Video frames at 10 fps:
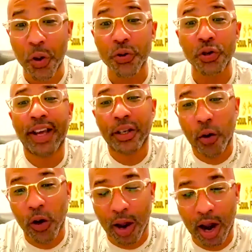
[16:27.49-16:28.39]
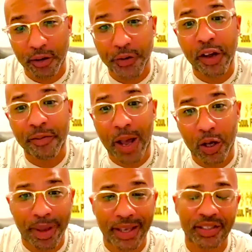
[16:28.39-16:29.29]
you read the autobiography of
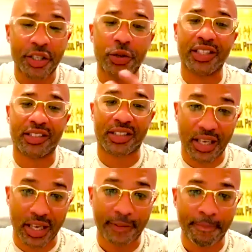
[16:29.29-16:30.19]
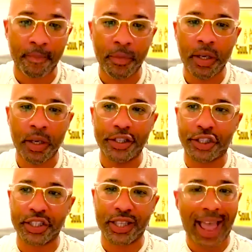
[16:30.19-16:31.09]
Malcolm X, and you can see
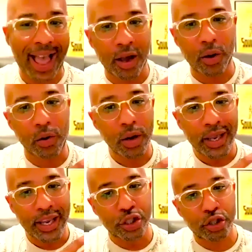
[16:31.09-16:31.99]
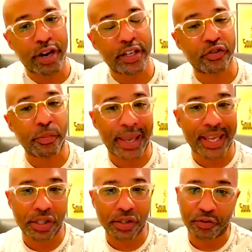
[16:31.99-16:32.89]
just how his
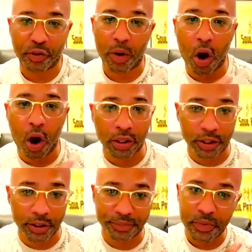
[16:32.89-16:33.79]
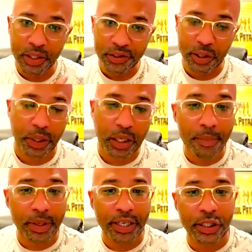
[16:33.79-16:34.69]
transformation from Harlem to
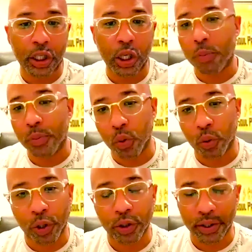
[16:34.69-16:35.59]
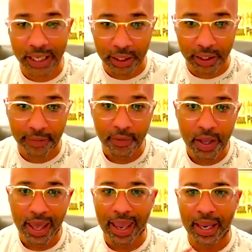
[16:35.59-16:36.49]
becoming this global world leader,
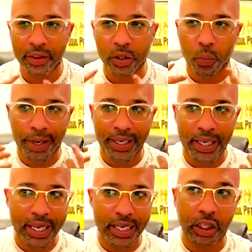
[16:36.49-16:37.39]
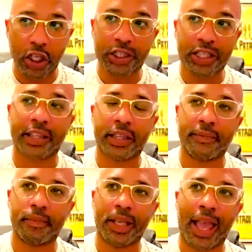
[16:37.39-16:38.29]
and the way he looked
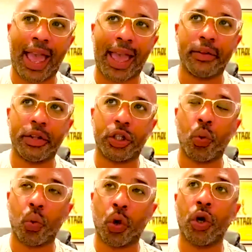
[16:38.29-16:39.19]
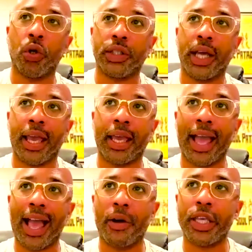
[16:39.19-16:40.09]
at the world and
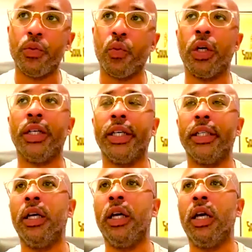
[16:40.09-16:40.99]
how he wanted